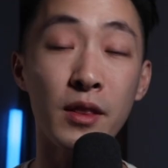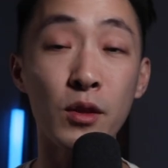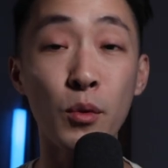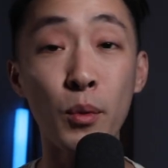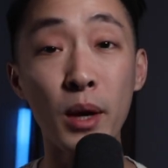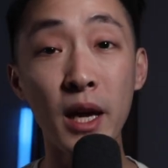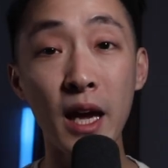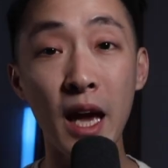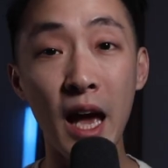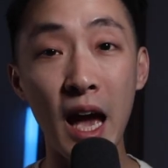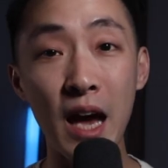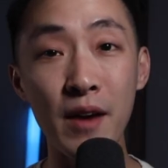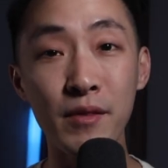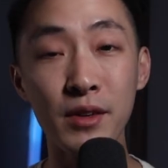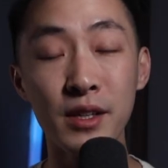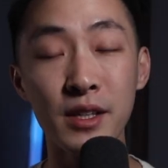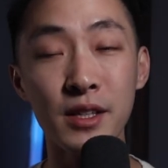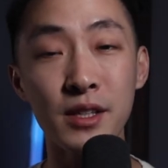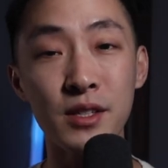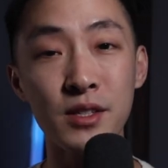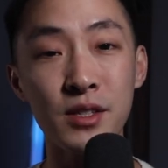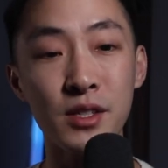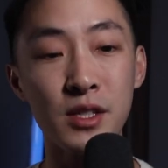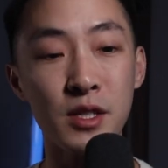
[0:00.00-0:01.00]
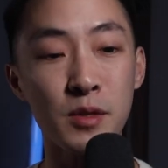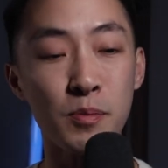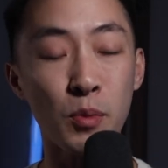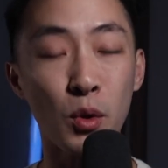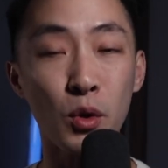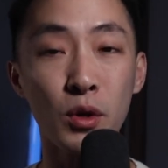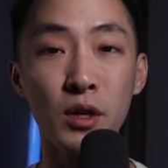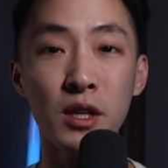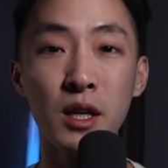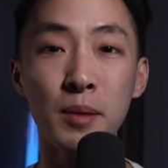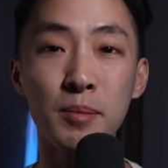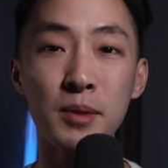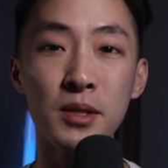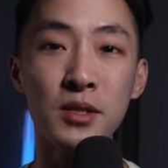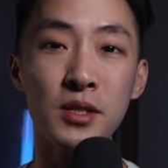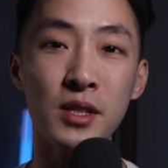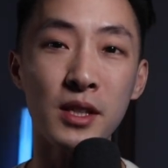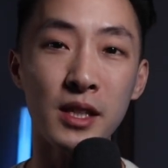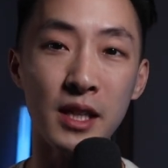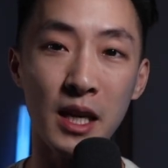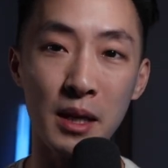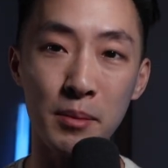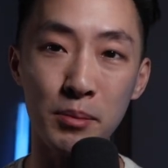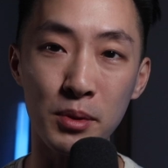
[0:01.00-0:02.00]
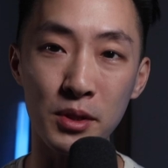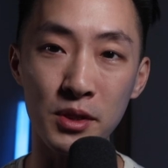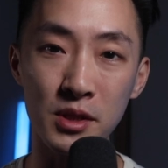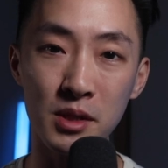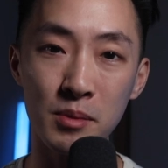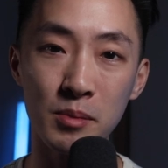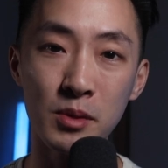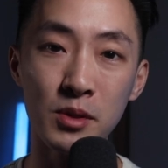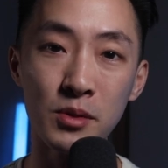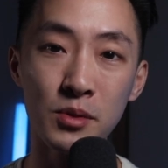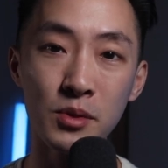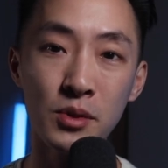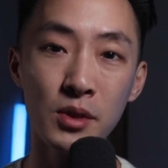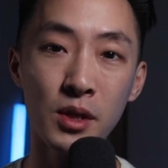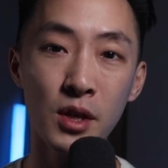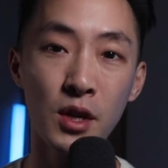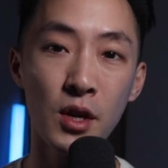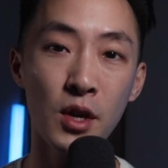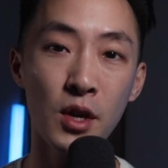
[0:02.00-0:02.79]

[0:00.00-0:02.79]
And the way I have it is it's broken up into the eight principles.